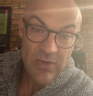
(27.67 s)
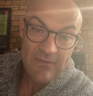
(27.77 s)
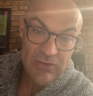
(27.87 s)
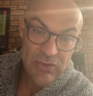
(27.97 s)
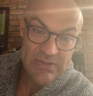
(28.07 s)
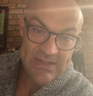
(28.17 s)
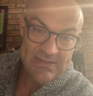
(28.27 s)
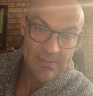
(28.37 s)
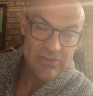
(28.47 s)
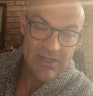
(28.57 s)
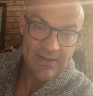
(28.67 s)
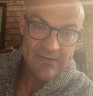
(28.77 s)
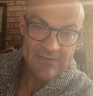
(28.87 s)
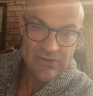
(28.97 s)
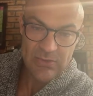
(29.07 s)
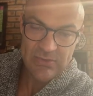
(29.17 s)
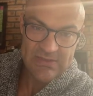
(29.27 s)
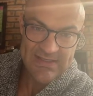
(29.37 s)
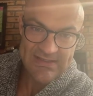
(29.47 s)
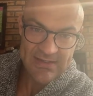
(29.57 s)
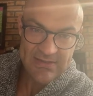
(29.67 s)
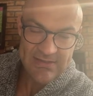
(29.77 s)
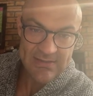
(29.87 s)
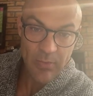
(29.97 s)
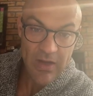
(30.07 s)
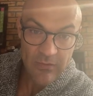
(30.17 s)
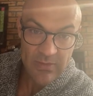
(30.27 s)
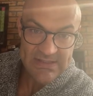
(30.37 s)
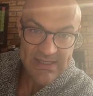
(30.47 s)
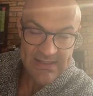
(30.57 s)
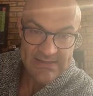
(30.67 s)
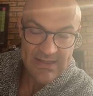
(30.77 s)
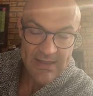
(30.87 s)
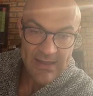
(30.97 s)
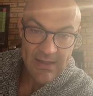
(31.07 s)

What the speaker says: or even using subjective tools such as the Braverman's test.